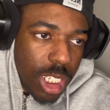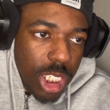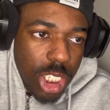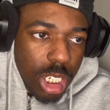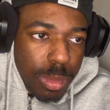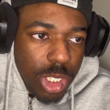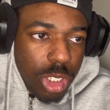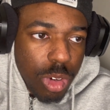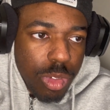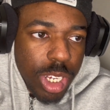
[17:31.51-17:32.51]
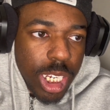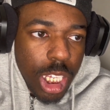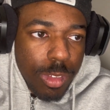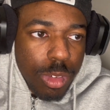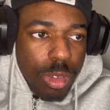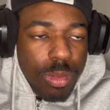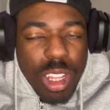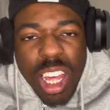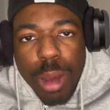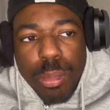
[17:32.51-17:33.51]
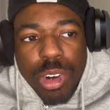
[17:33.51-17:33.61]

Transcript: She's gonna be so freaking evil. I'm